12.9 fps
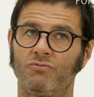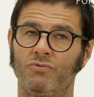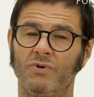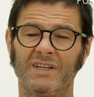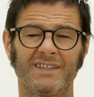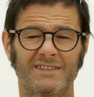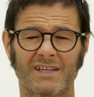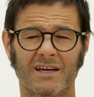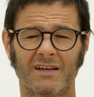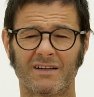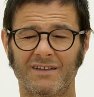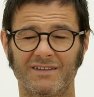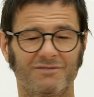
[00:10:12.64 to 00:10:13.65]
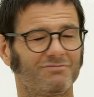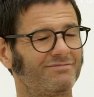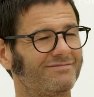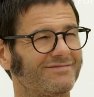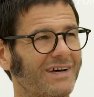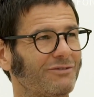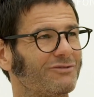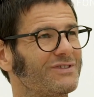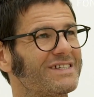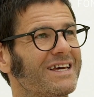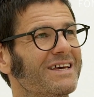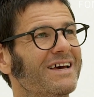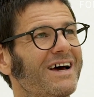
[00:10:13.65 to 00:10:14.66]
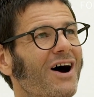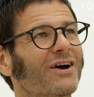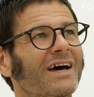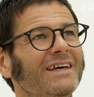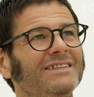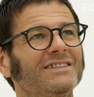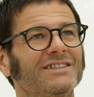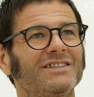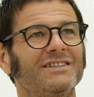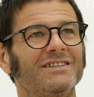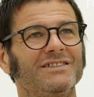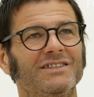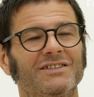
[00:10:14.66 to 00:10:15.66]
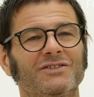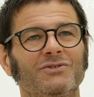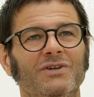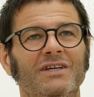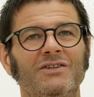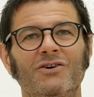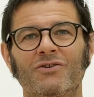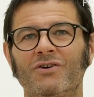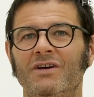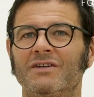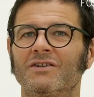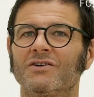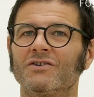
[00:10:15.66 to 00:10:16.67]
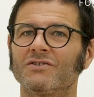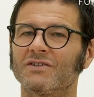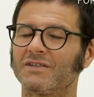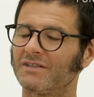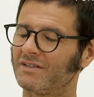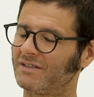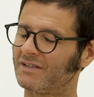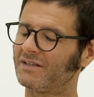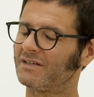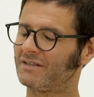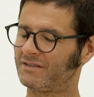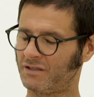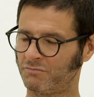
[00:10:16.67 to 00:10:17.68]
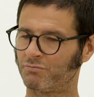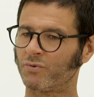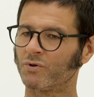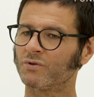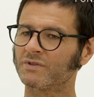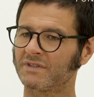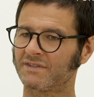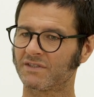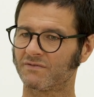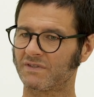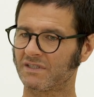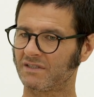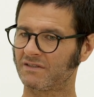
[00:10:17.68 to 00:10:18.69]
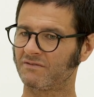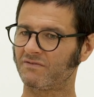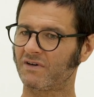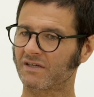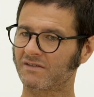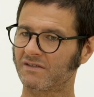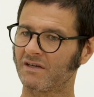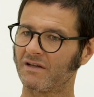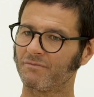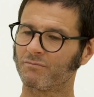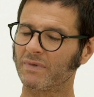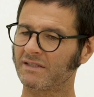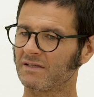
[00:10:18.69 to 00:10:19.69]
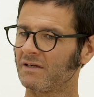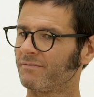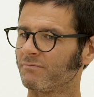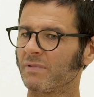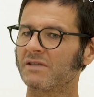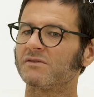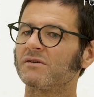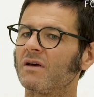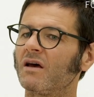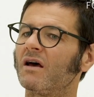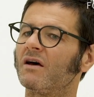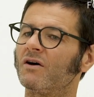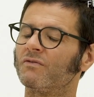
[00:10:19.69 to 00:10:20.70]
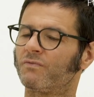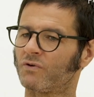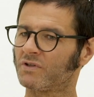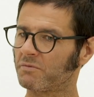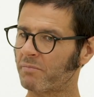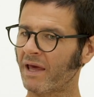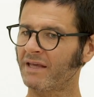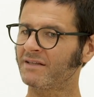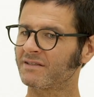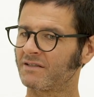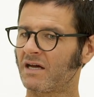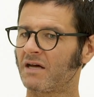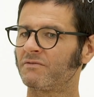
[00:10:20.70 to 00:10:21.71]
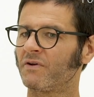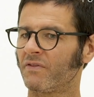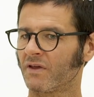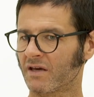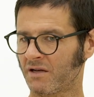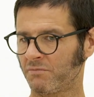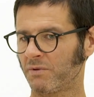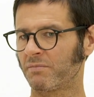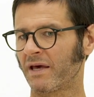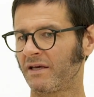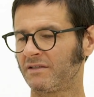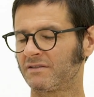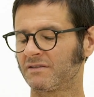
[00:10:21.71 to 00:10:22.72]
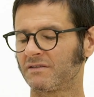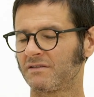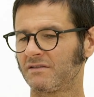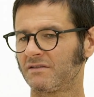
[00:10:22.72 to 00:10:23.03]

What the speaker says: really how to say, okay, just to ignore the importance of certain facts. But for the painter, everything can be paint.